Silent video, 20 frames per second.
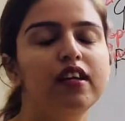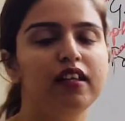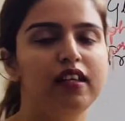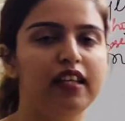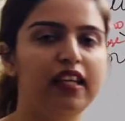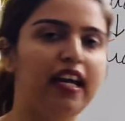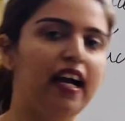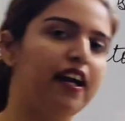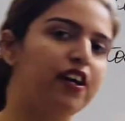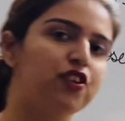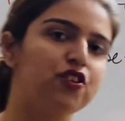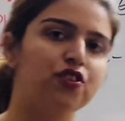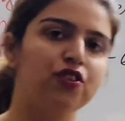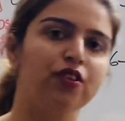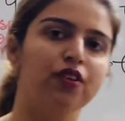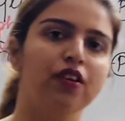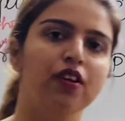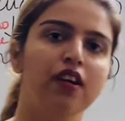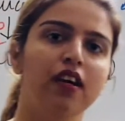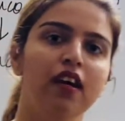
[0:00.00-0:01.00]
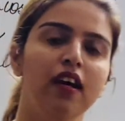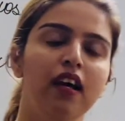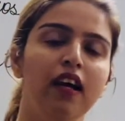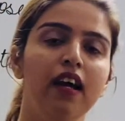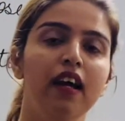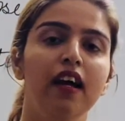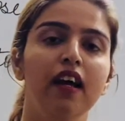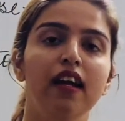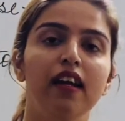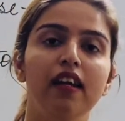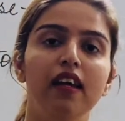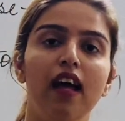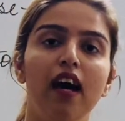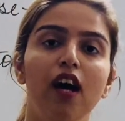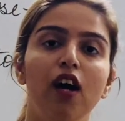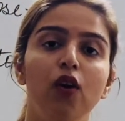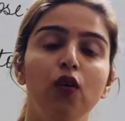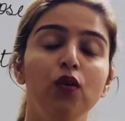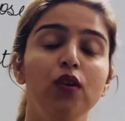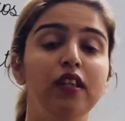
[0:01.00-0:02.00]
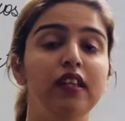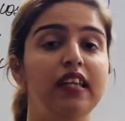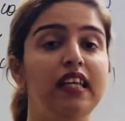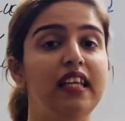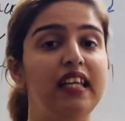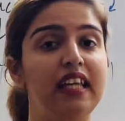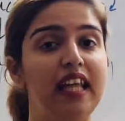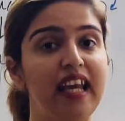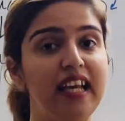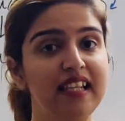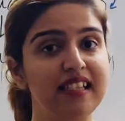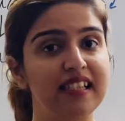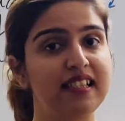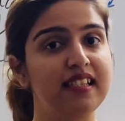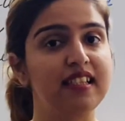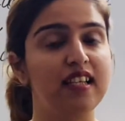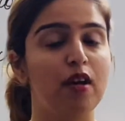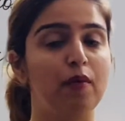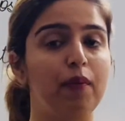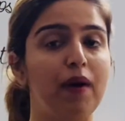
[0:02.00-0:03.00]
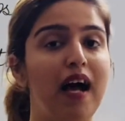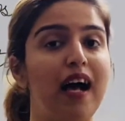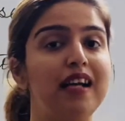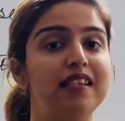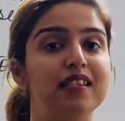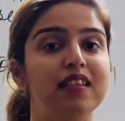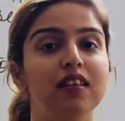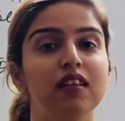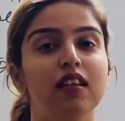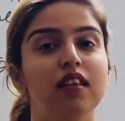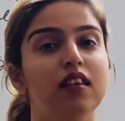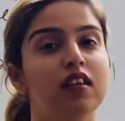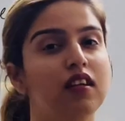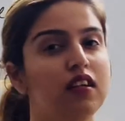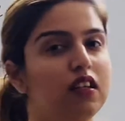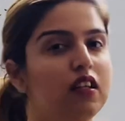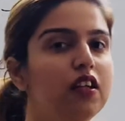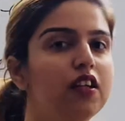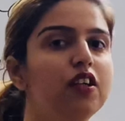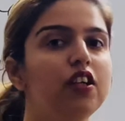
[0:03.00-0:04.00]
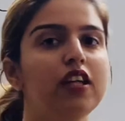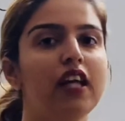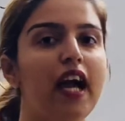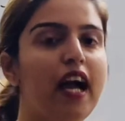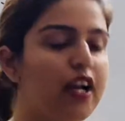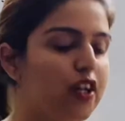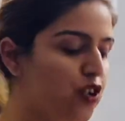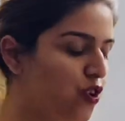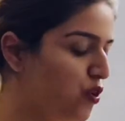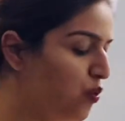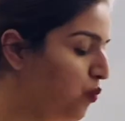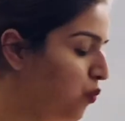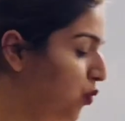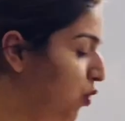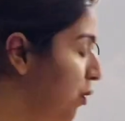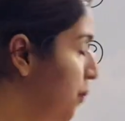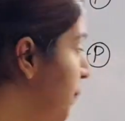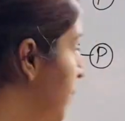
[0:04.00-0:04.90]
reaction. Now, the next step, as in the third reaction, would